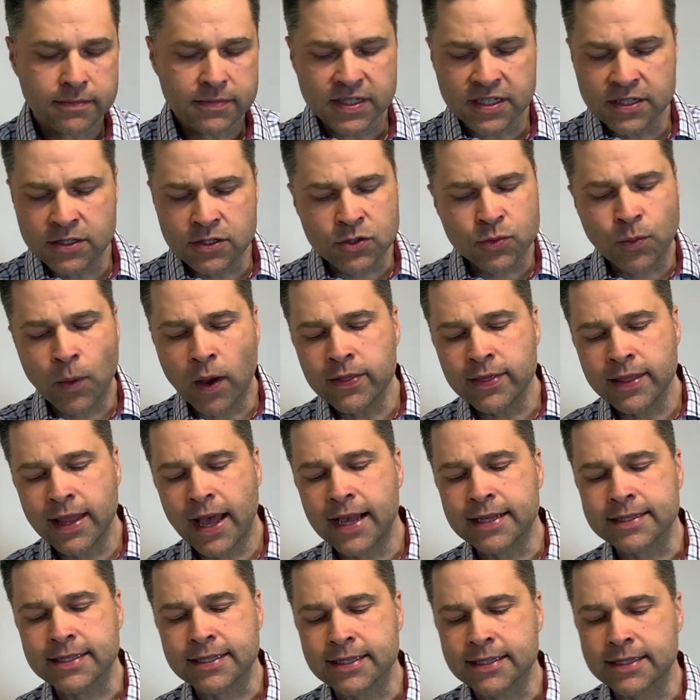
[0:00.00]
There's one
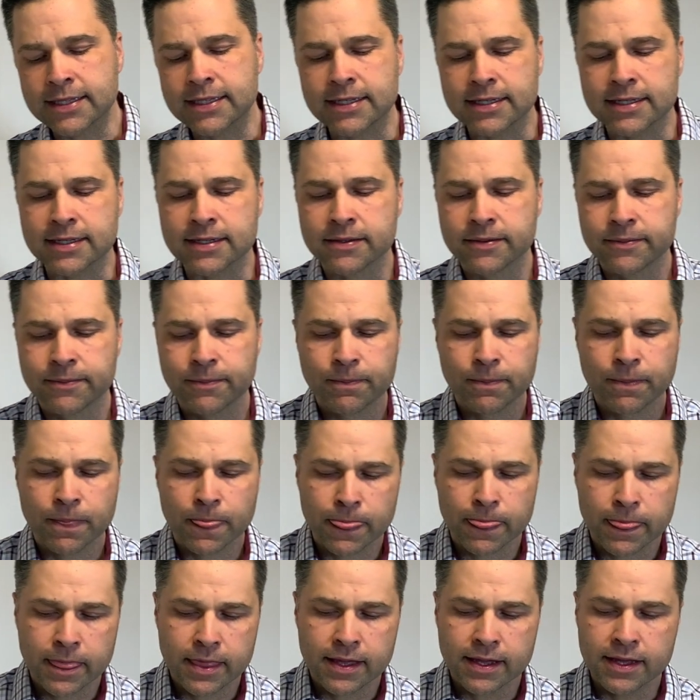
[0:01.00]
last thing
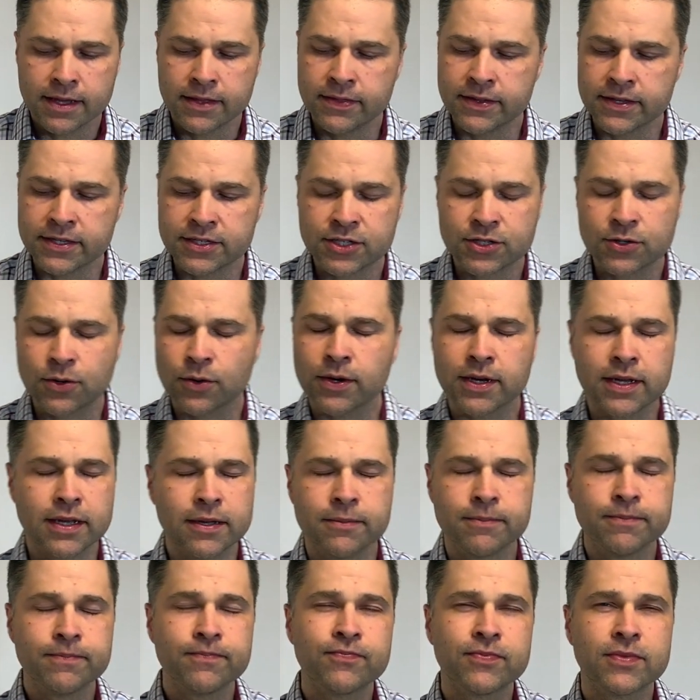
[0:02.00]
in this story.
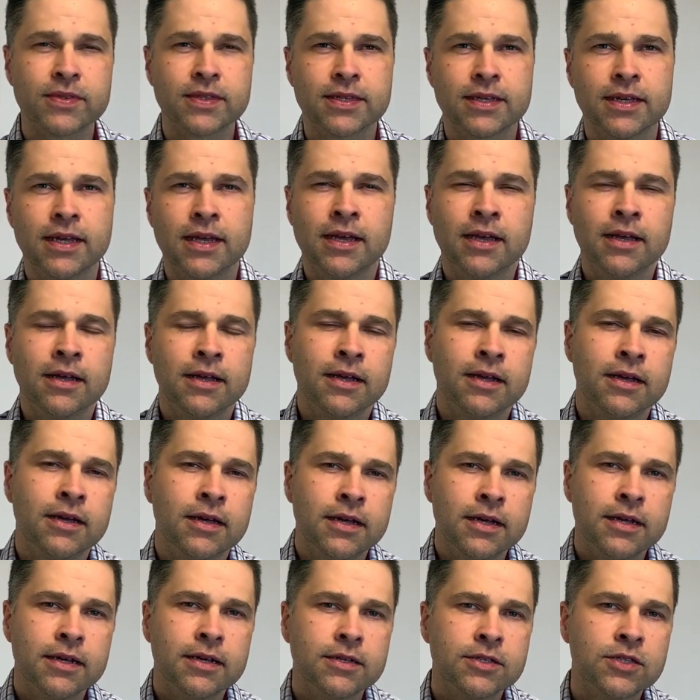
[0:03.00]

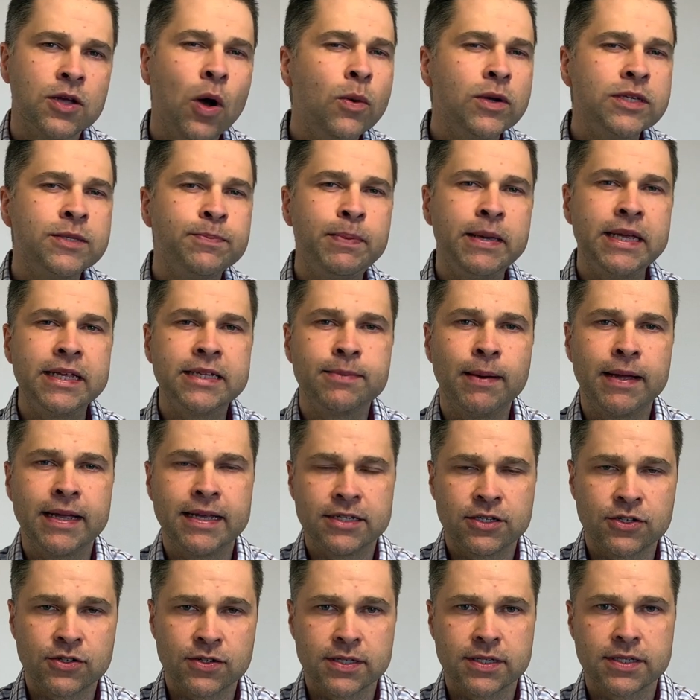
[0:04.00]
It's always piqued my
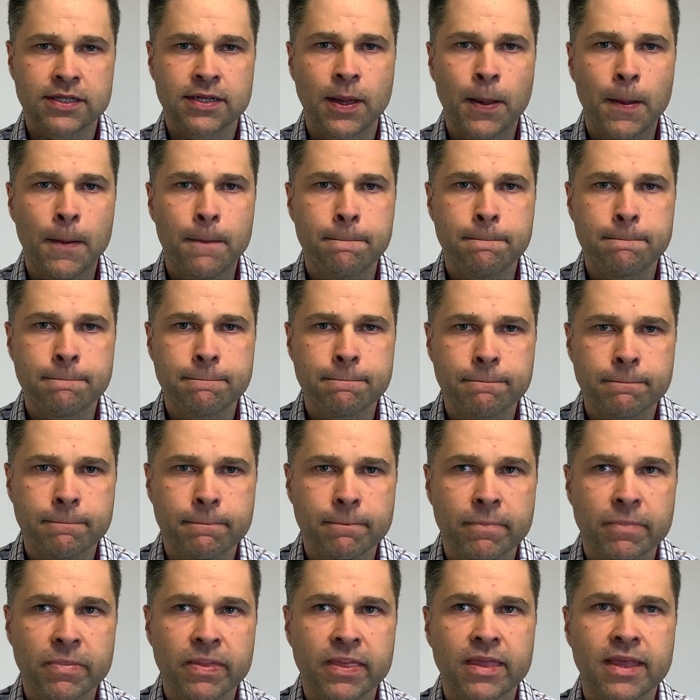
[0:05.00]
interest.
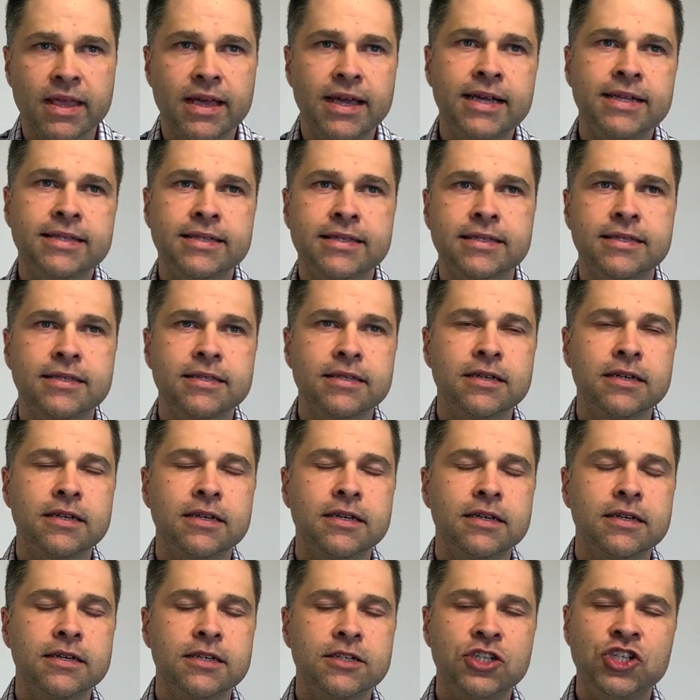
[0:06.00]
It's
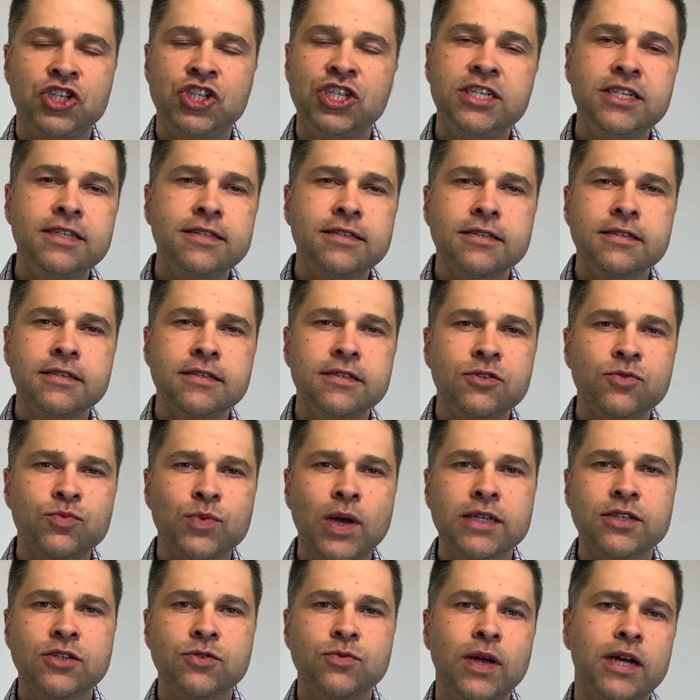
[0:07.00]
Jesus's
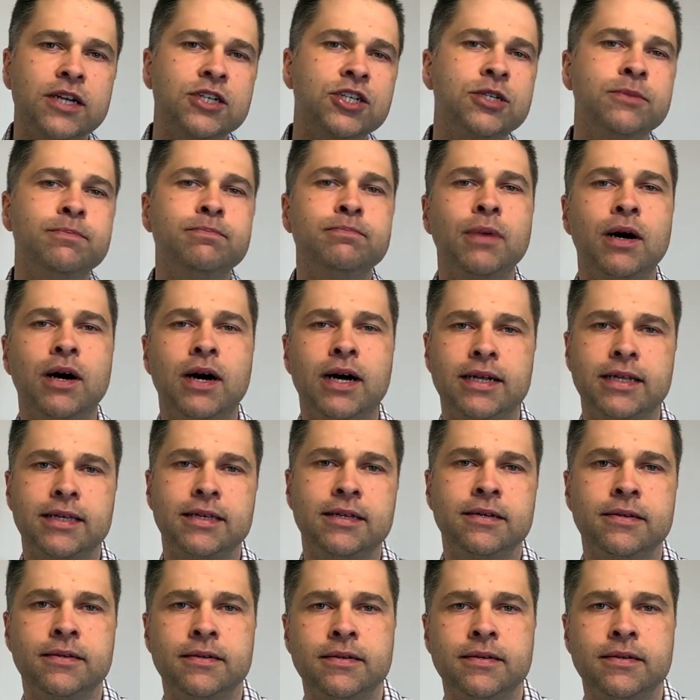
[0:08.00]
resurrection body.